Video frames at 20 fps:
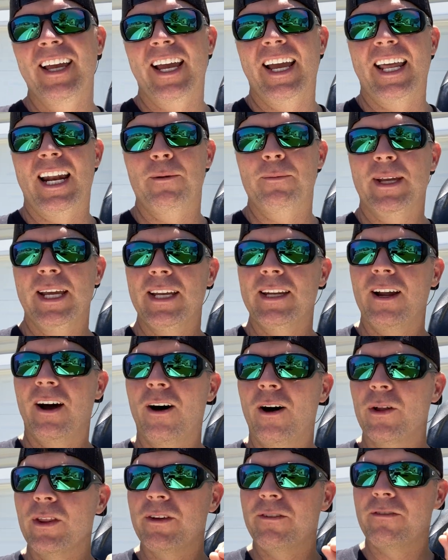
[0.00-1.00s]
and I'm getting
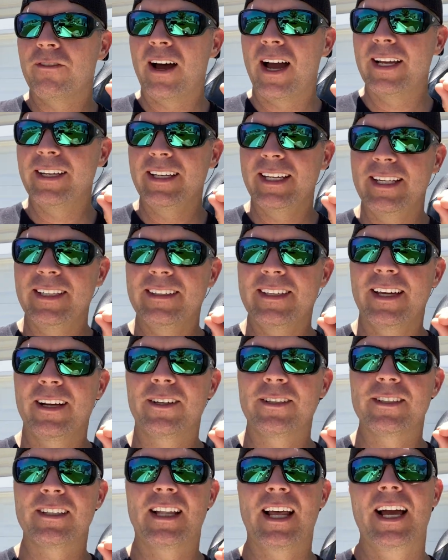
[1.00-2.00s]
all the fine
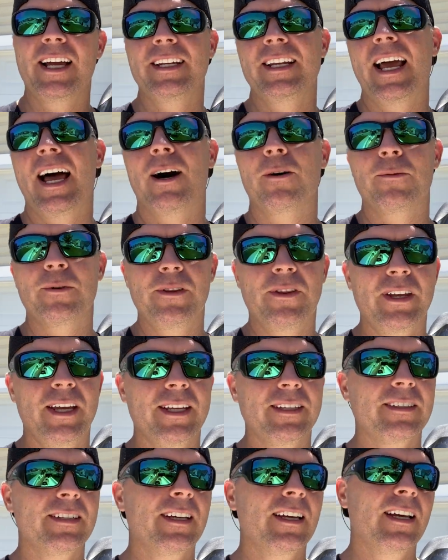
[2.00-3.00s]
details lined out with
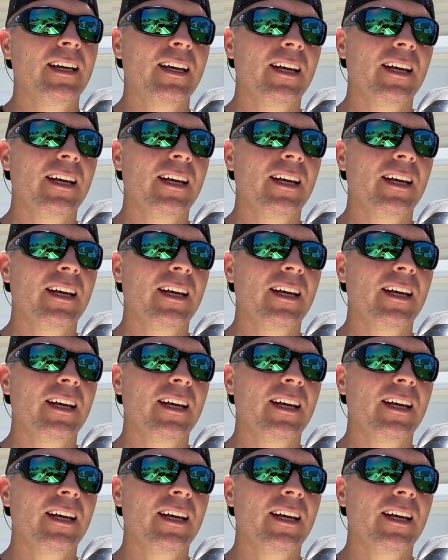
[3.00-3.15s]
it.